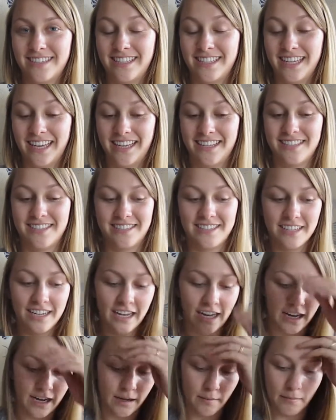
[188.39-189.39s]
Yes.
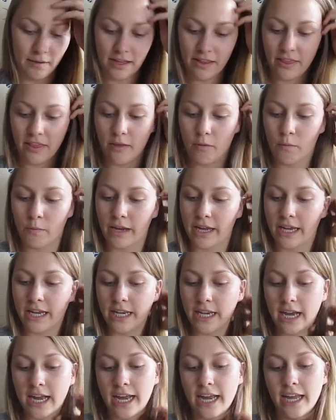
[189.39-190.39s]

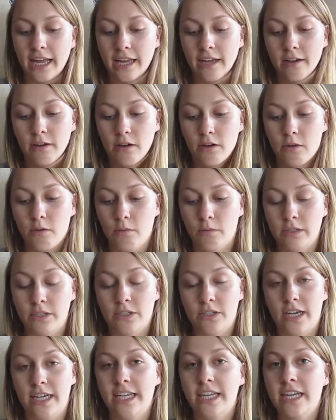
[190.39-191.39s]
When I was
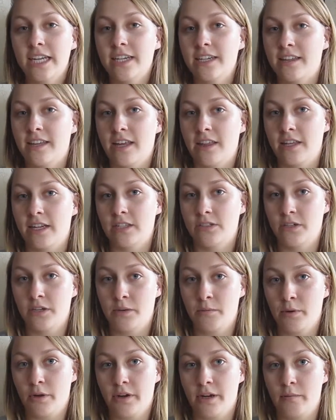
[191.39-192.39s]
trying to get into the athletic
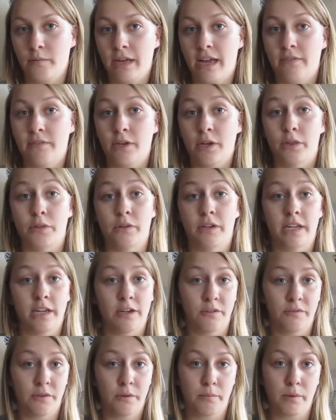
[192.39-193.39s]
training program, we have to go through an
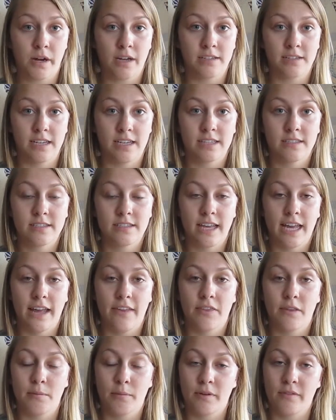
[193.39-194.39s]
interview process,
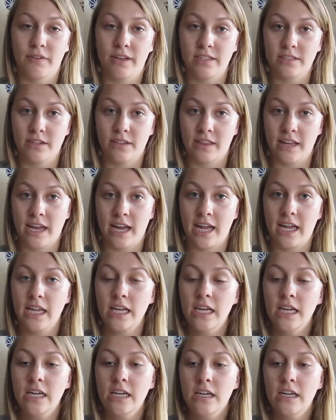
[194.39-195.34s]
and the professor that